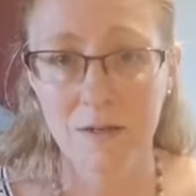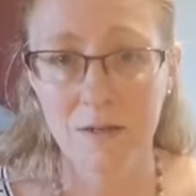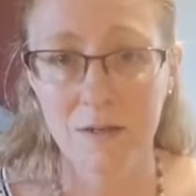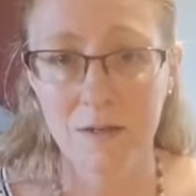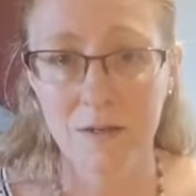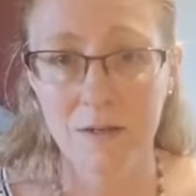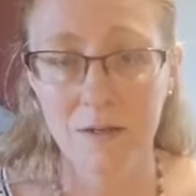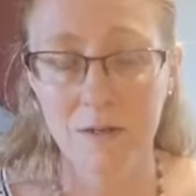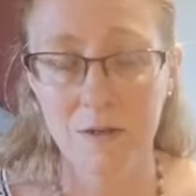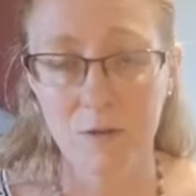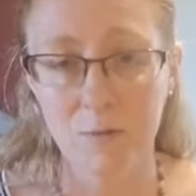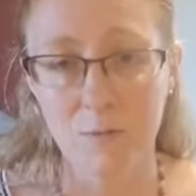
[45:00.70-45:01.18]

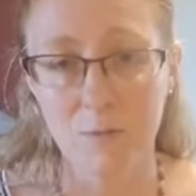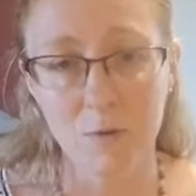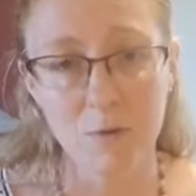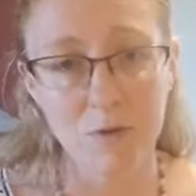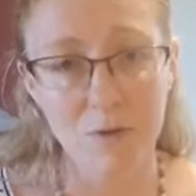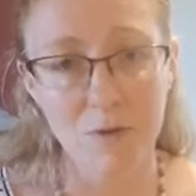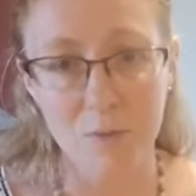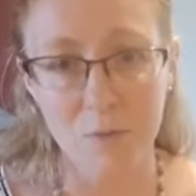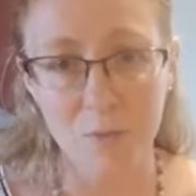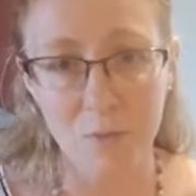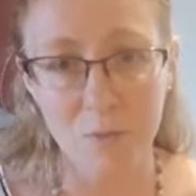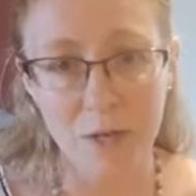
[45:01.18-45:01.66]
know more
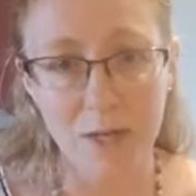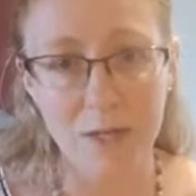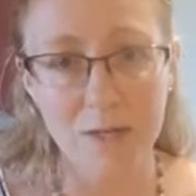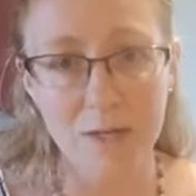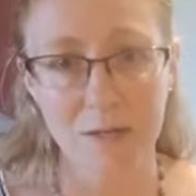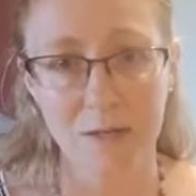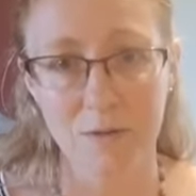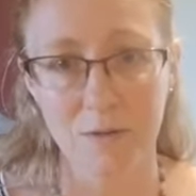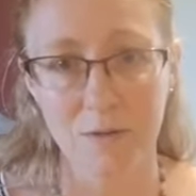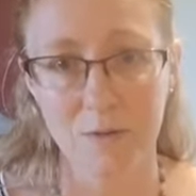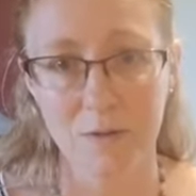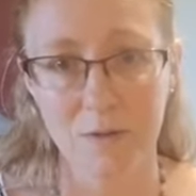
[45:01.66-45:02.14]
than we
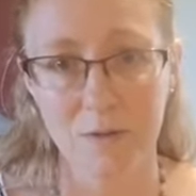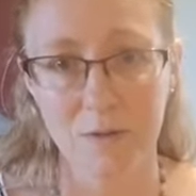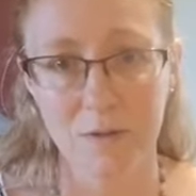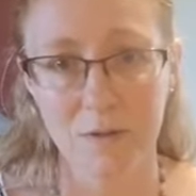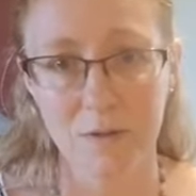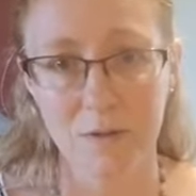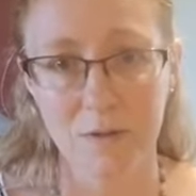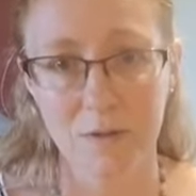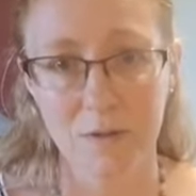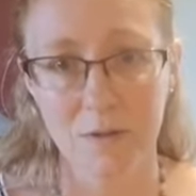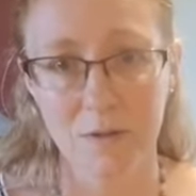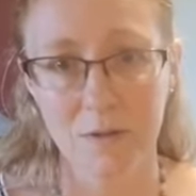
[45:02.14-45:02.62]
do
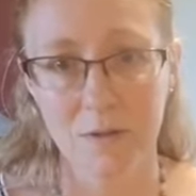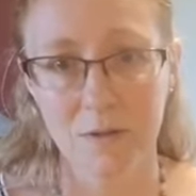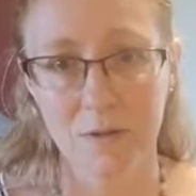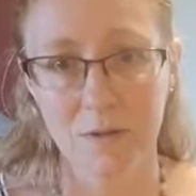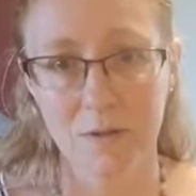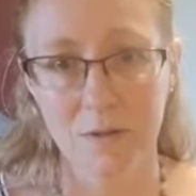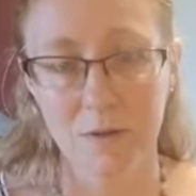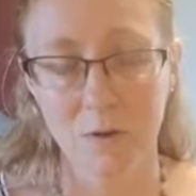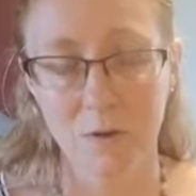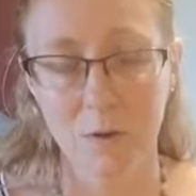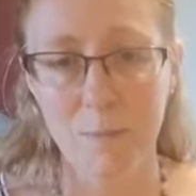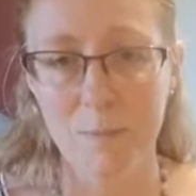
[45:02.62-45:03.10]

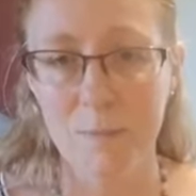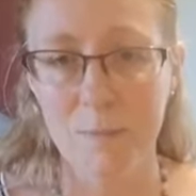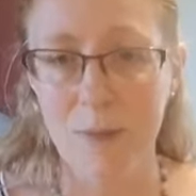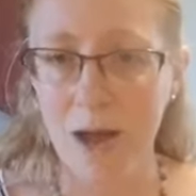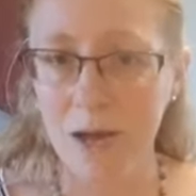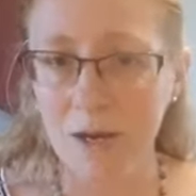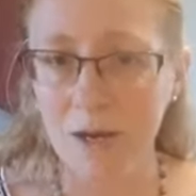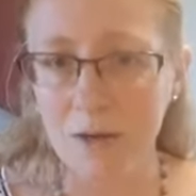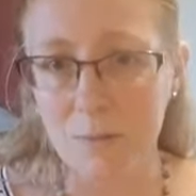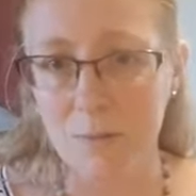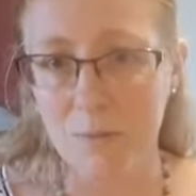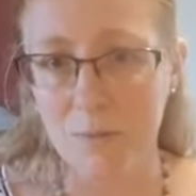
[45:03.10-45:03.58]
or
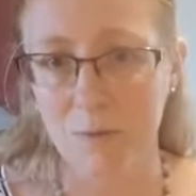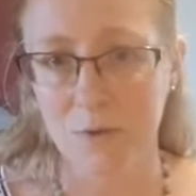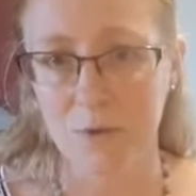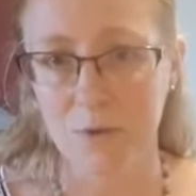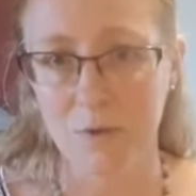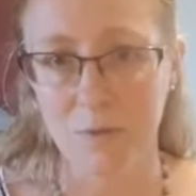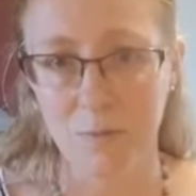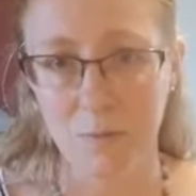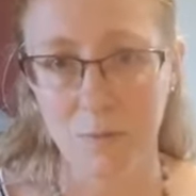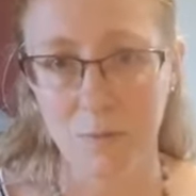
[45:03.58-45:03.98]
matter more than we